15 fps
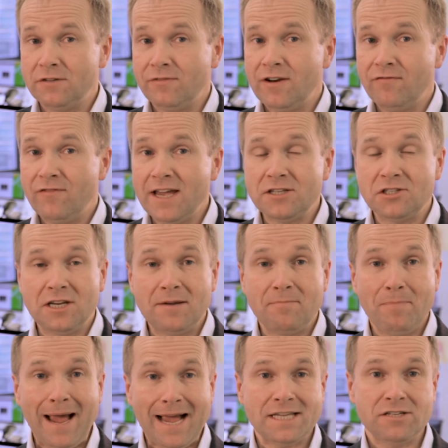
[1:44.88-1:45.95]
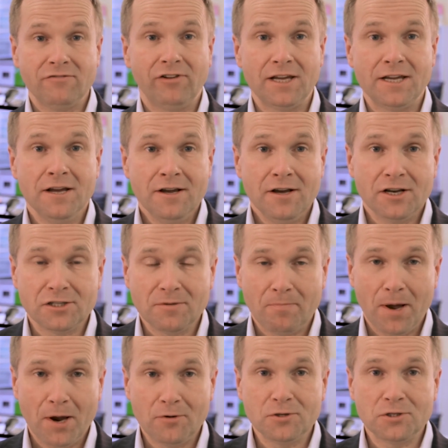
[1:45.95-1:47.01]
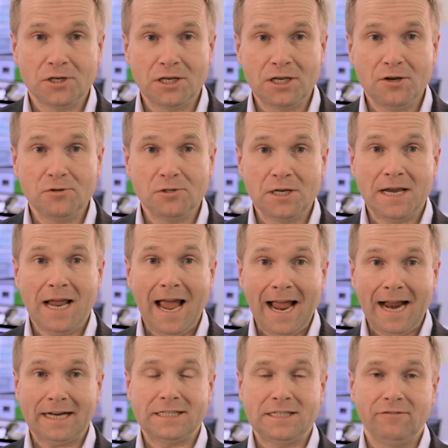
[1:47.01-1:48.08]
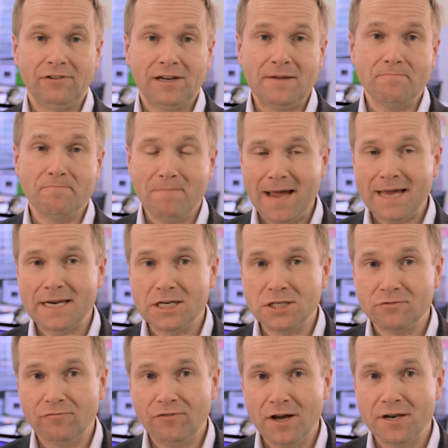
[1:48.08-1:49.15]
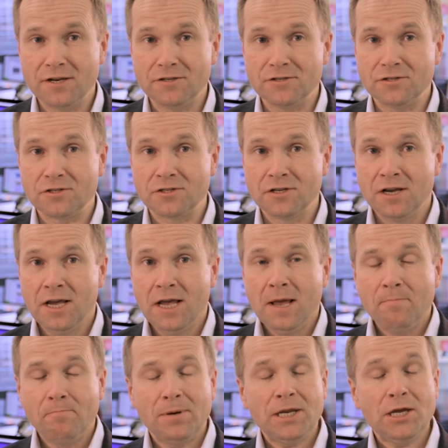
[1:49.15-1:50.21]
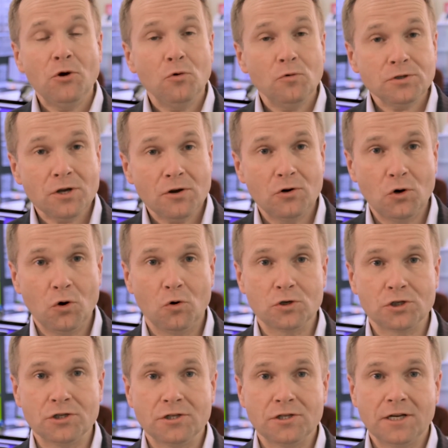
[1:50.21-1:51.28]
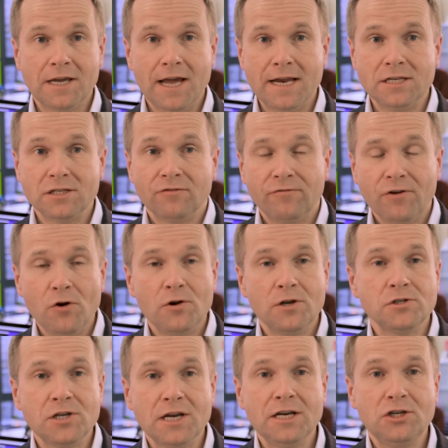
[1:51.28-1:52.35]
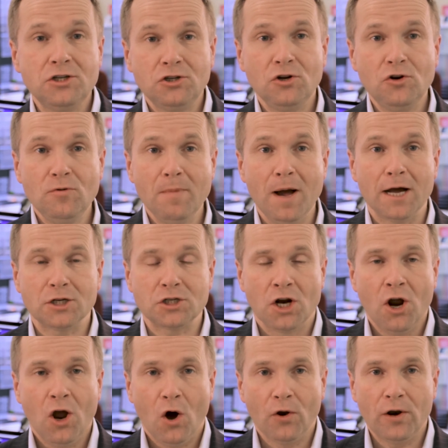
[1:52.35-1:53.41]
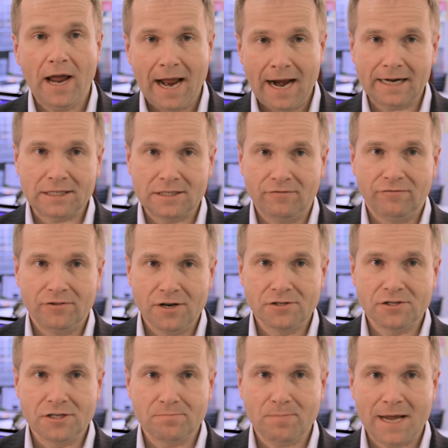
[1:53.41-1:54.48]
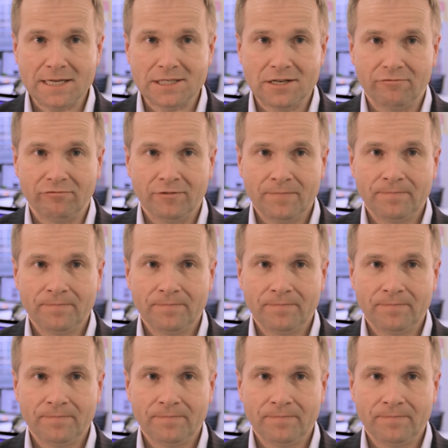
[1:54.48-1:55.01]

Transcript: of investing passively as opposed to using actively managed funds. But he also cautions against focusing too much on active versus passive.